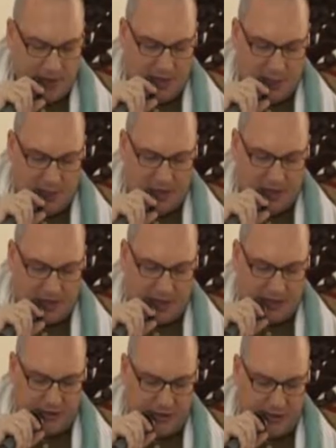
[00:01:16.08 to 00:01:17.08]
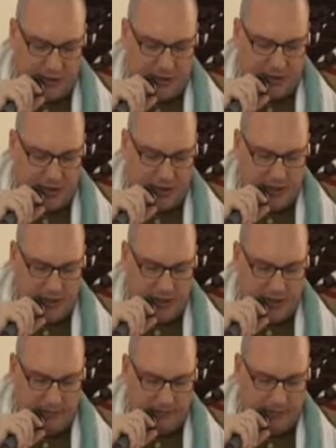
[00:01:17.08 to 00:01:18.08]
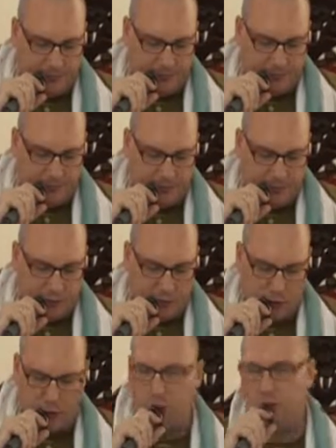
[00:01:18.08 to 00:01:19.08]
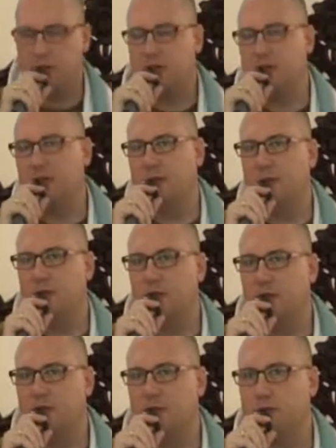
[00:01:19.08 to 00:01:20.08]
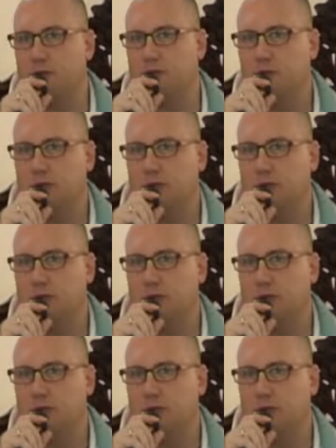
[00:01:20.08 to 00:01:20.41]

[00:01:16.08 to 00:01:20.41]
Then we discussed the sociological approach to